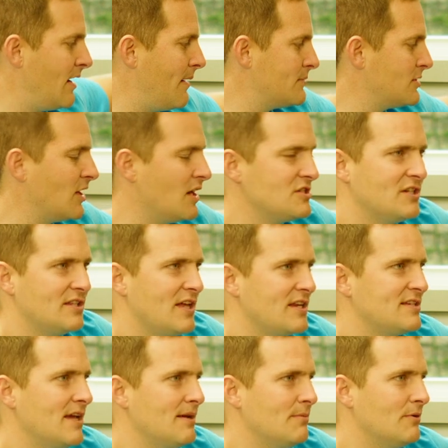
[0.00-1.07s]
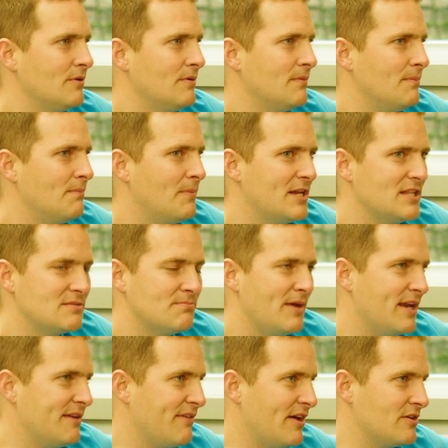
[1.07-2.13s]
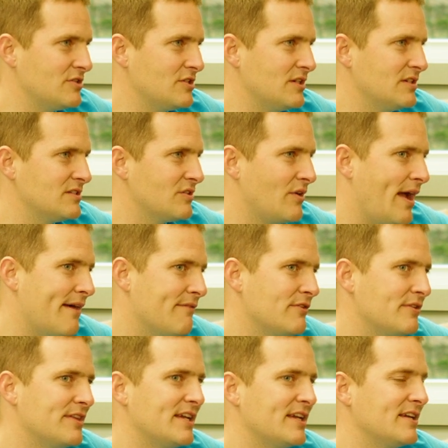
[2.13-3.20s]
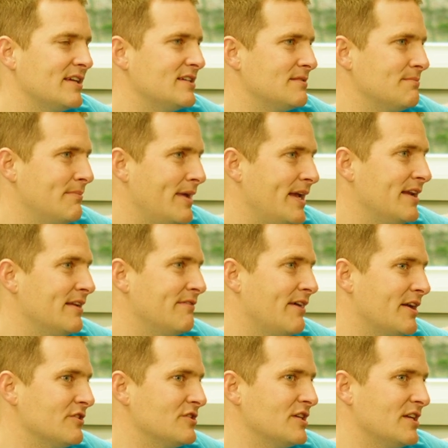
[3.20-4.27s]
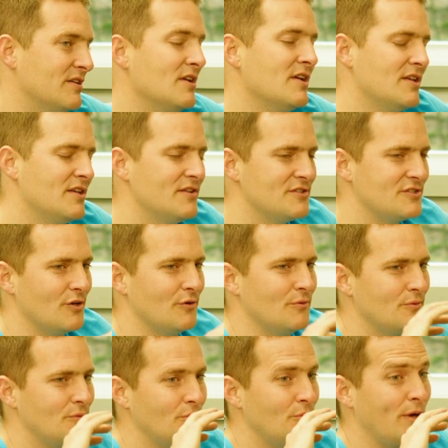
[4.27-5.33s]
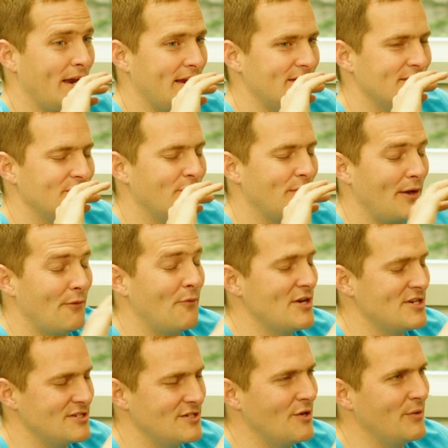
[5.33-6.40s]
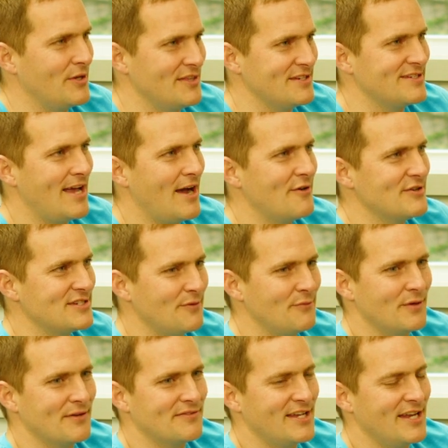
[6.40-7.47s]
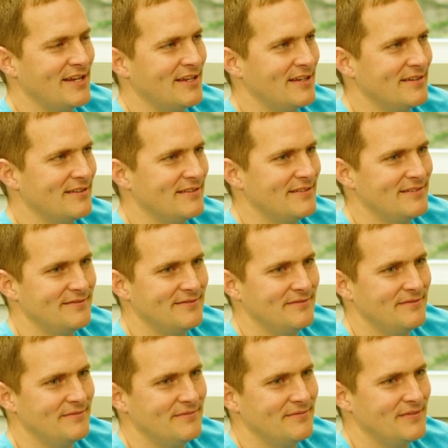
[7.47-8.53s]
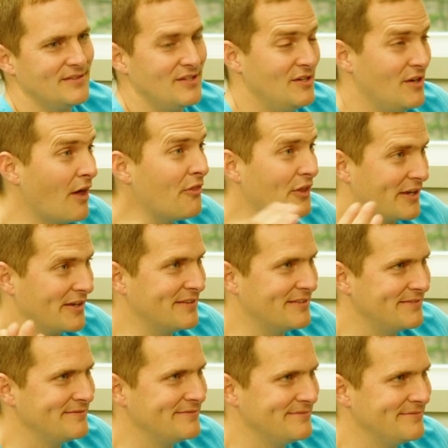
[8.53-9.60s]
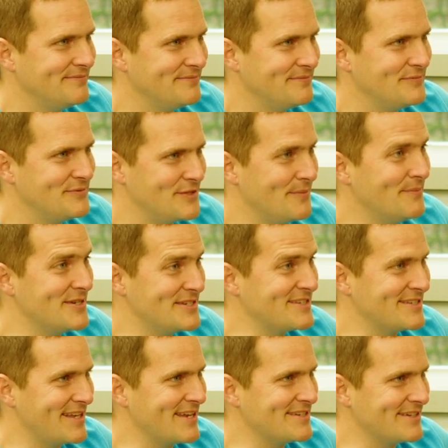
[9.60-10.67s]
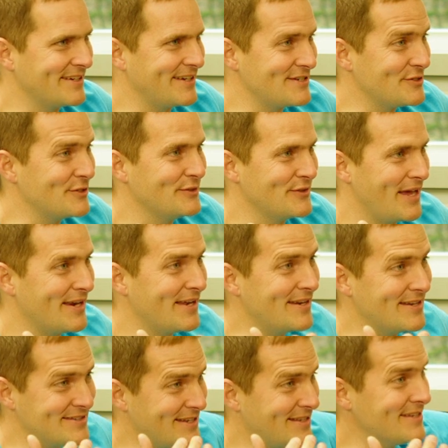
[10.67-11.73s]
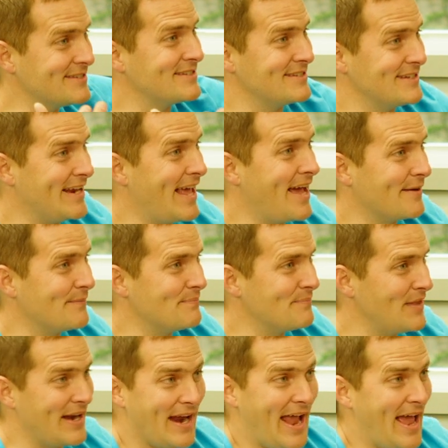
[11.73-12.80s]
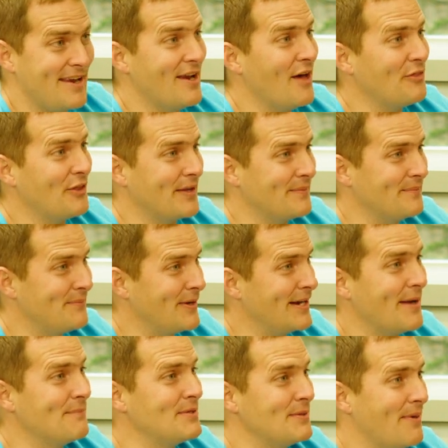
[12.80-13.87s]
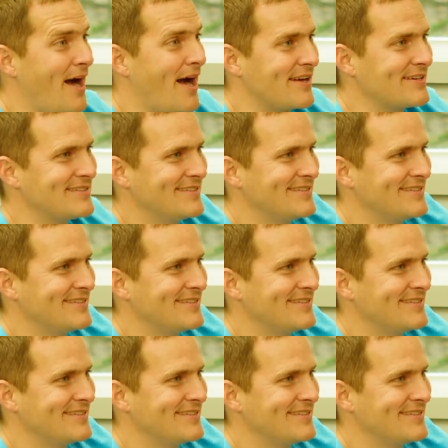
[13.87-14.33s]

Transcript: I'm touching that table, but it's made of energy. So everything is made of energy. And so what I what I wish knowing this now is I would have taken nothing to Mrs. Stanzik and turned that in and said, "This is an atom," and I had nothing but an empty box.